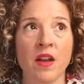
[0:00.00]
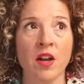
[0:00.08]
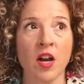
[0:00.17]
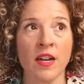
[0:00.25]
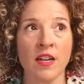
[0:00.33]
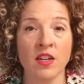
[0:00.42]

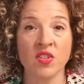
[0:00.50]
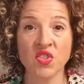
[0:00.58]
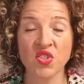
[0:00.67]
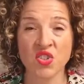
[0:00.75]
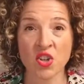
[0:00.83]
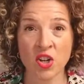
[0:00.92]
kind of
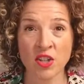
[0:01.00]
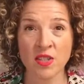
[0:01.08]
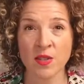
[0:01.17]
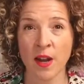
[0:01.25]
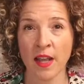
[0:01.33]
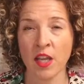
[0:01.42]

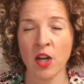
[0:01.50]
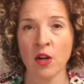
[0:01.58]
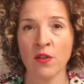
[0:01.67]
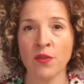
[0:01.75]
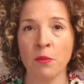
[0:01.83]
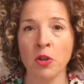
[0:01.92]
concerns that I
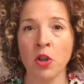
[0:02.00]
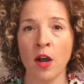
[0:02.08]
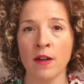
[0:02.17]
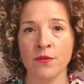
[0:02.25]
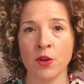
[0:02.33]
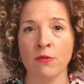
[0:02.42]
hear from a
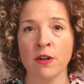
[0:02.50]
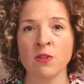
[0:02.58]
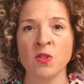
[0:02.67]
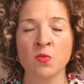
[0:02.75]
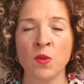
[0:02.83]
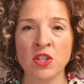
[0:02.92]
lot of career
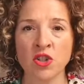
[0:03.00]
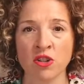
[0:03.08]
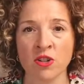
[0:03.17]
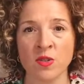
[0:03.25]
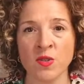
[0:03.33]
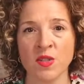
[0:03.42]

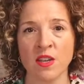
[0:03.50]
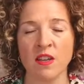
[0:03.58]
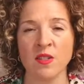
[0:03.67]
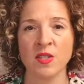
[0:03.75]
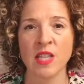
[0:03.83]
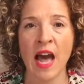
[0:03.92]
switchers
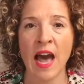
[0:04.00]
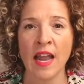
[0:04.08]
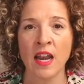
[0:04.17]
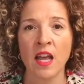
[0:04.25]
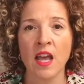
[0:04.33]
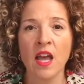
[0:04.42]
is
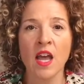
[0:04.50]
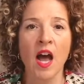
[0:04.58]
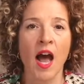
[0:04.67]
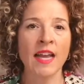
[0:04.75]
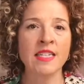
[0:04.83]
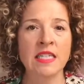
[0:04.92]
that
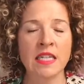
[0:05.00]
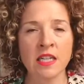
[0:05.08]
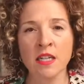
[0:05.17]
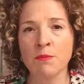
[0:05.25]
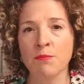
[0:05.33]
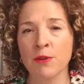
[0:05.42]
I
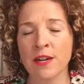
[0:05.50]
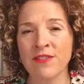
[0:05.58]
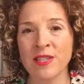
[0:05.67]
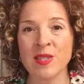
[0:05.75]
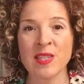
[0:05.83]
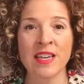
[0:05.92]
didn't
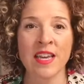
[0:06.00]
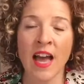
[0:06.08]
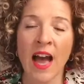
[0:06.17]
previously